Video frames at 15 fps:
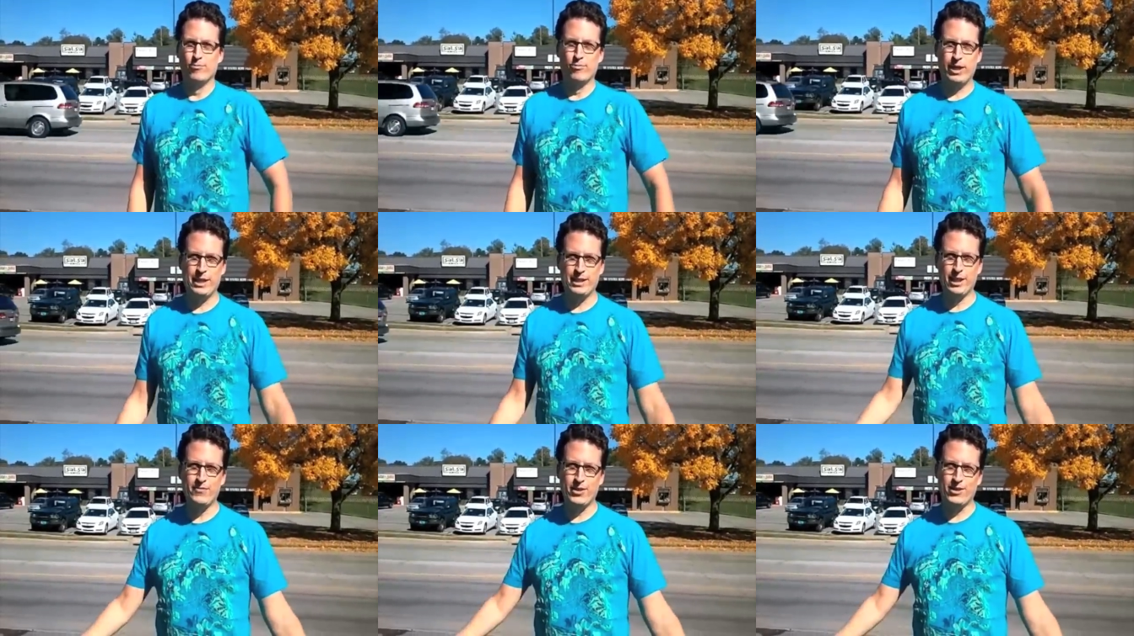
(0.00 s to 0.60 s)
we
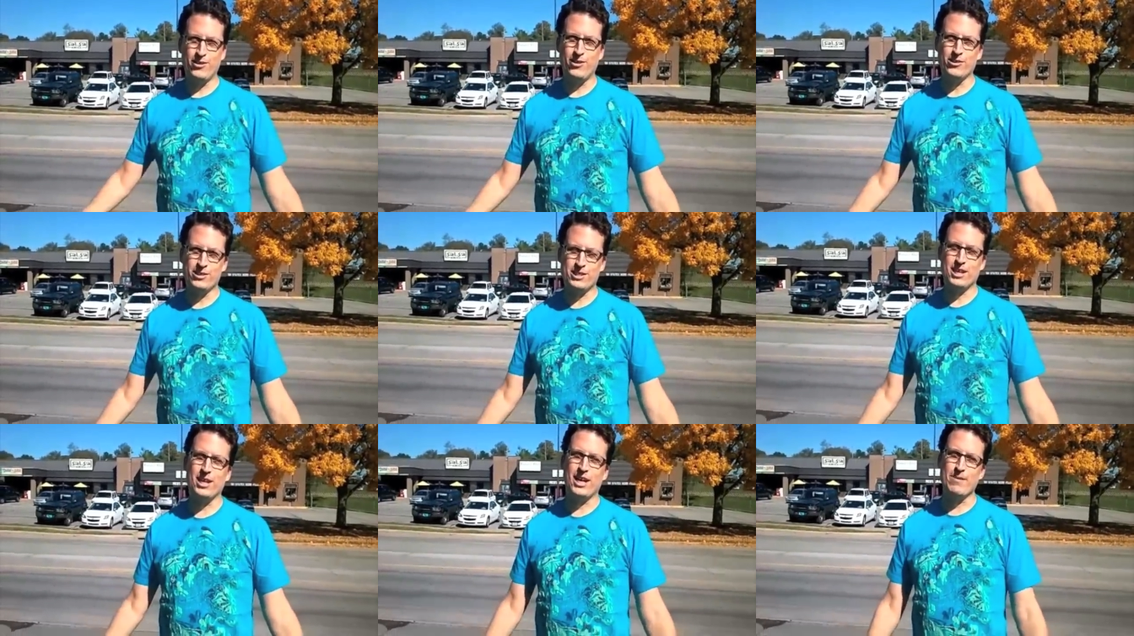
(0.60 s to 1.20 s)
live it all
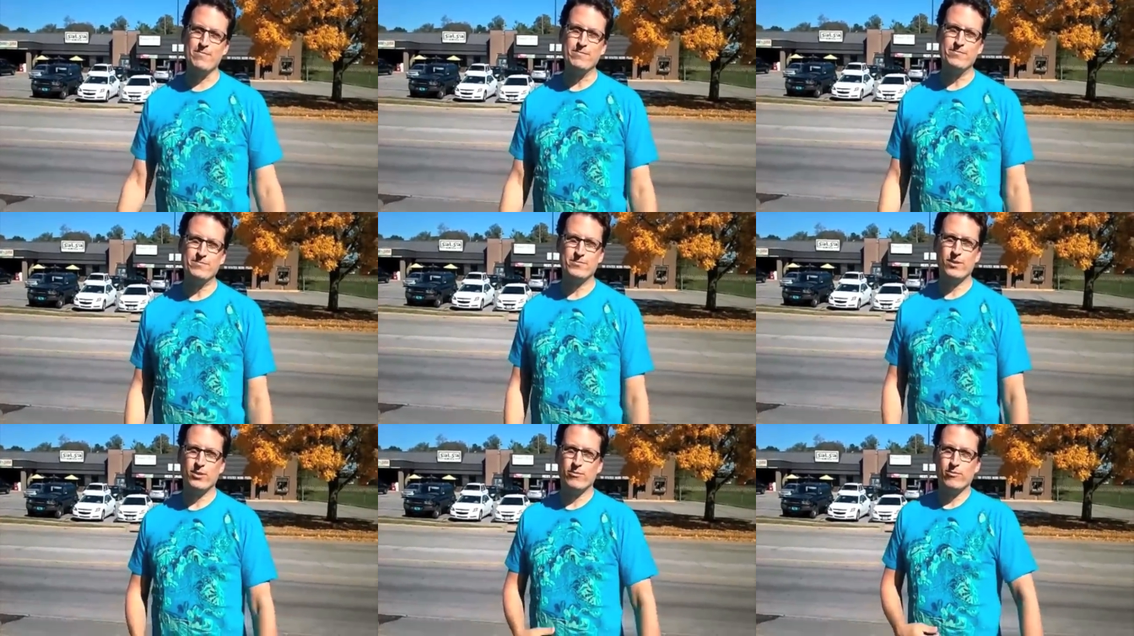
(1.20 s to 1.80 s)
the time
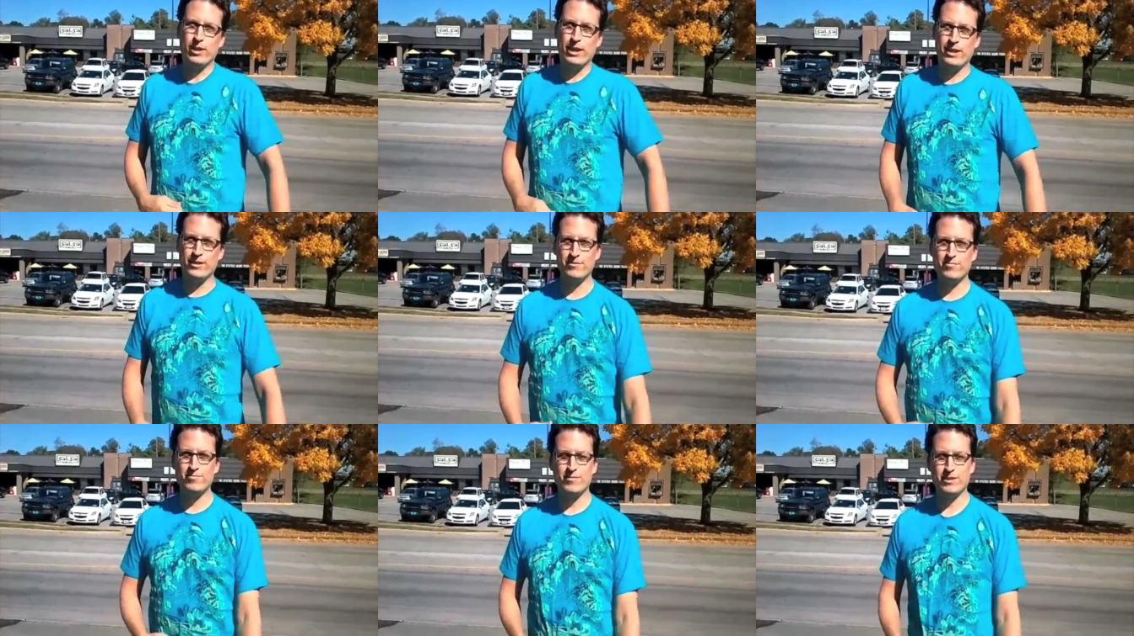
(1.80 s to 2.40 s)

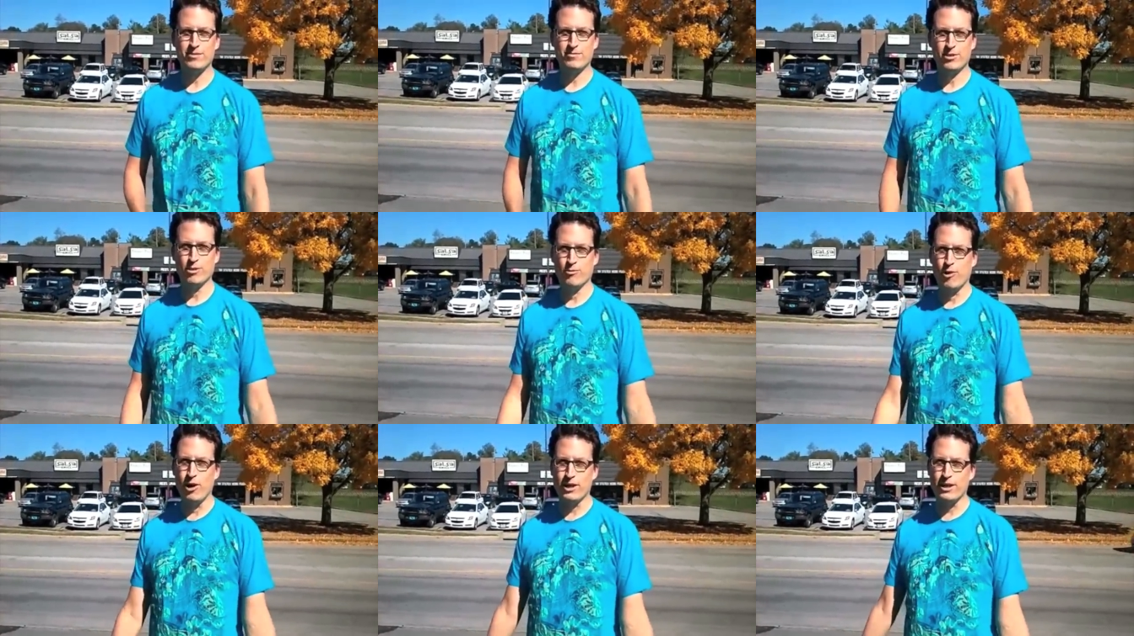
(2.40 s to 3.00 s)
when
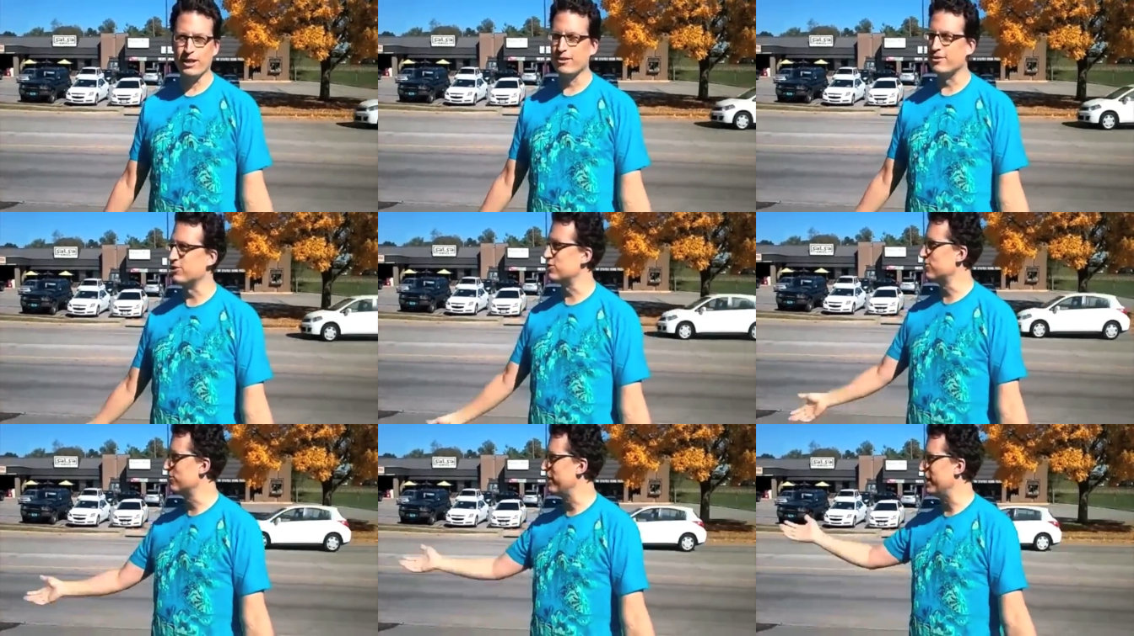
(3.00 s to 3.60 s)
you're walking down the
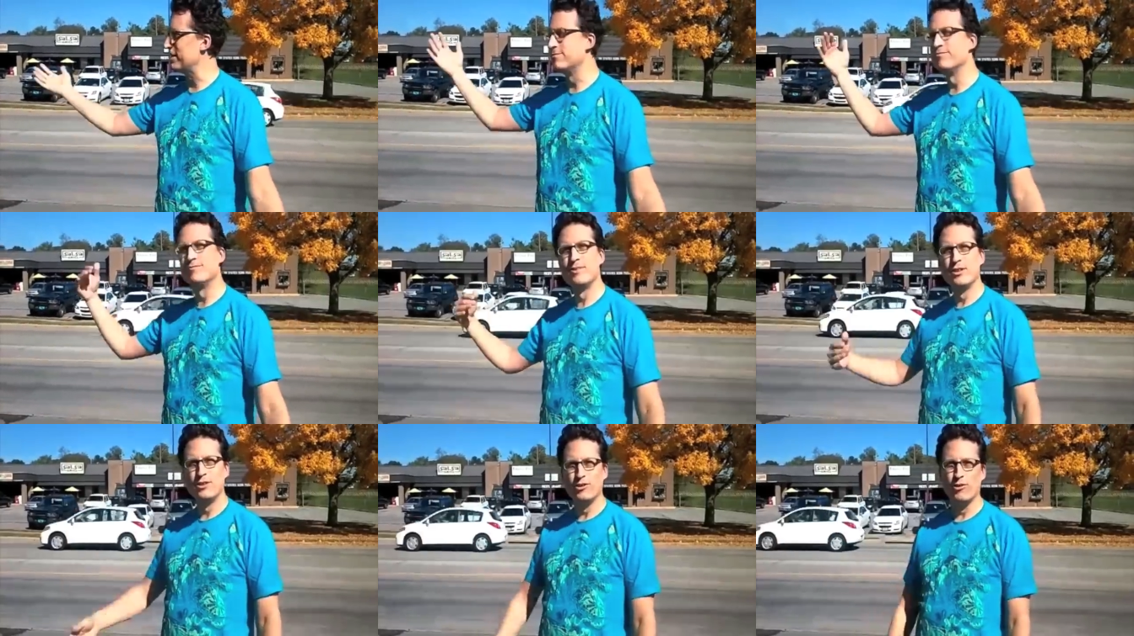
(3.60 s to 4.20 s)
street
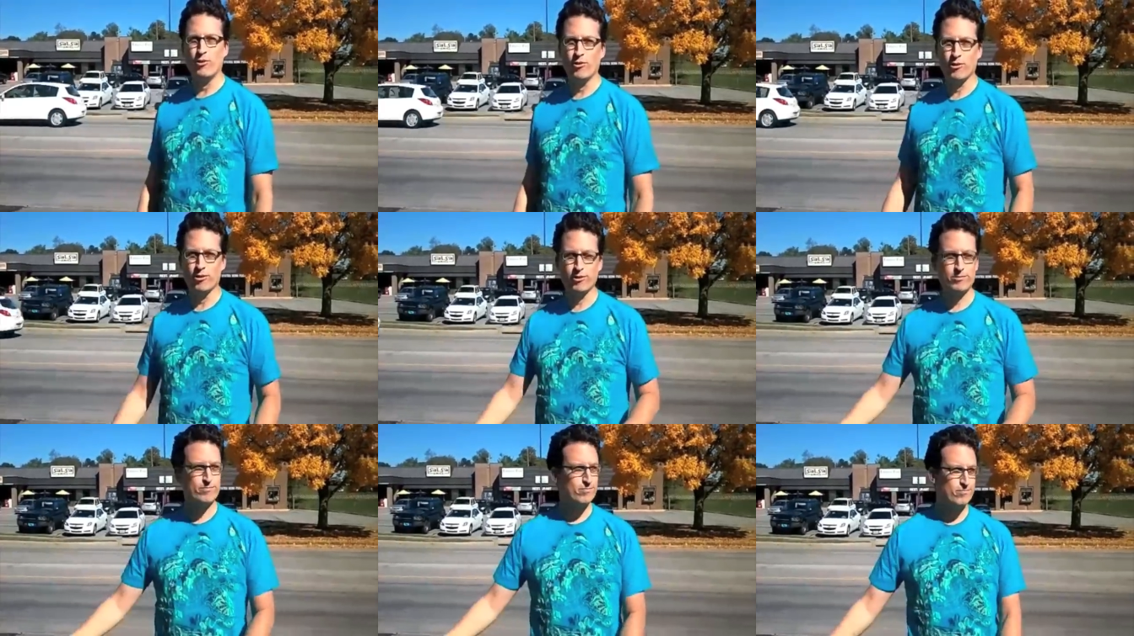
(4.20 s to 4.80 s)

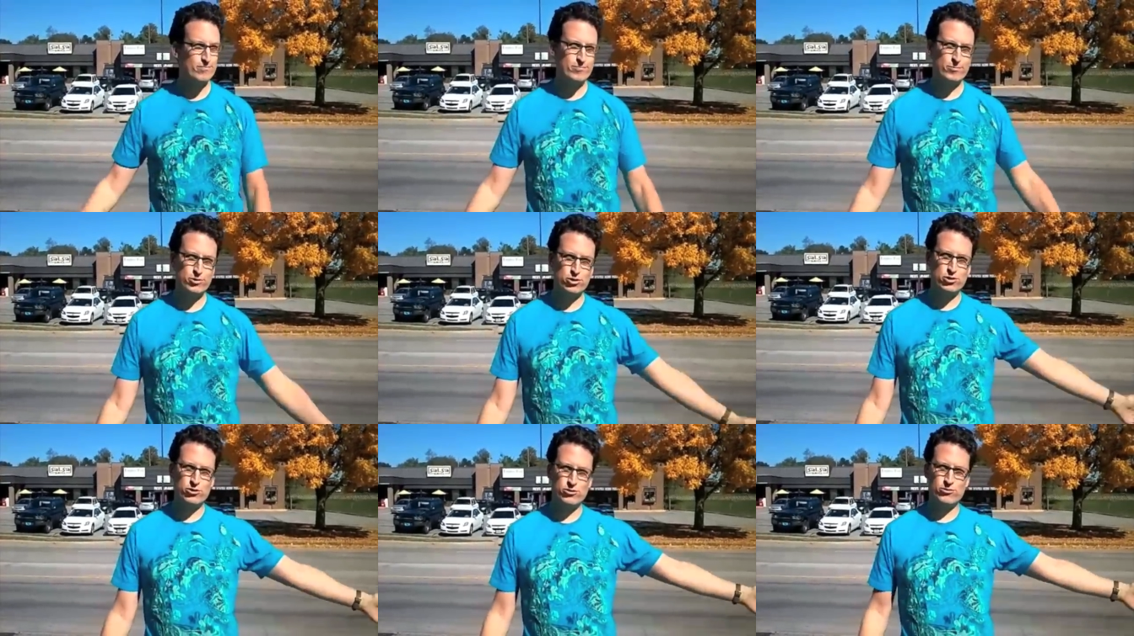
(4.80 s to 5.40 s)
or
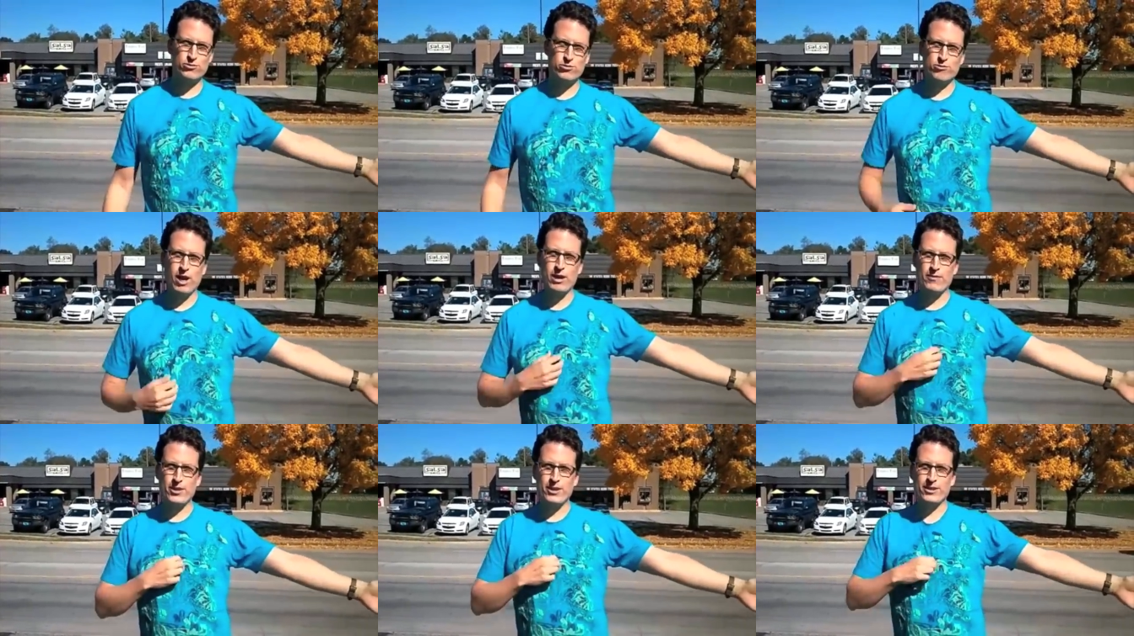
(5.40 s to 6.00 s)

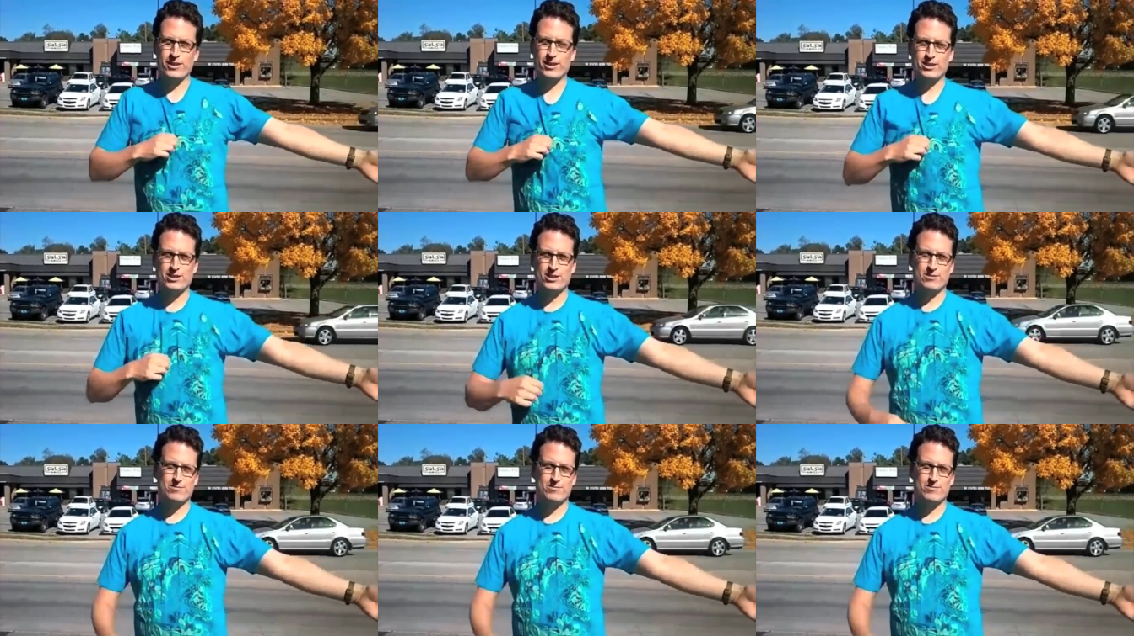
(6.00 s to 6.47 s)
driving to this